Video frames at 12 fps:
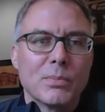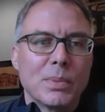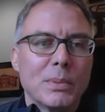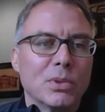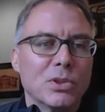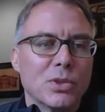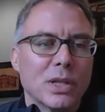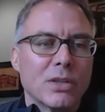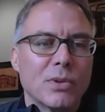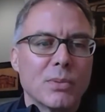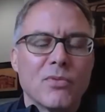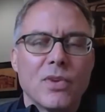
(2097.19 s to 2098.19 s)
people are
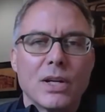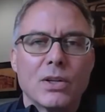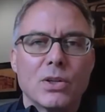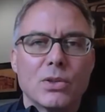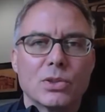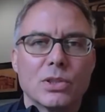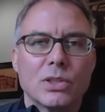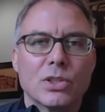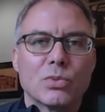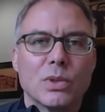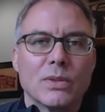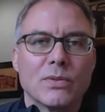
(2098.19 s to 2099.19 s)
drinking from a fire hose on
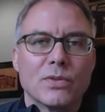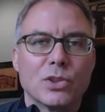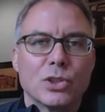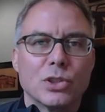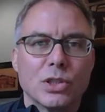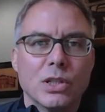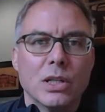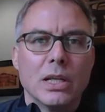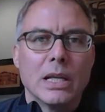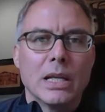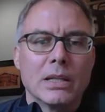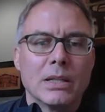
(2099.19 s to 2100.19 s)
this one for sure,
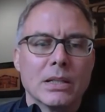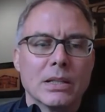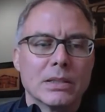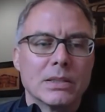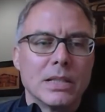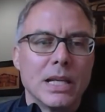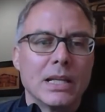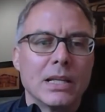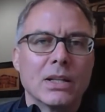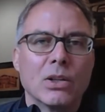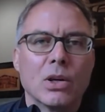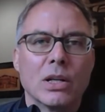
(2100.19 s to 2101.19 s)
and taking
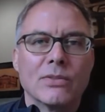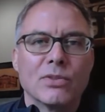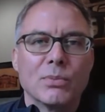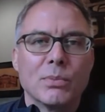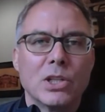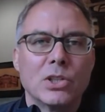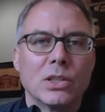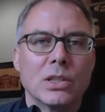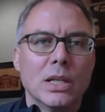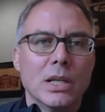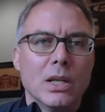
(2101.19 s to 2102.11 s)
in a lot of information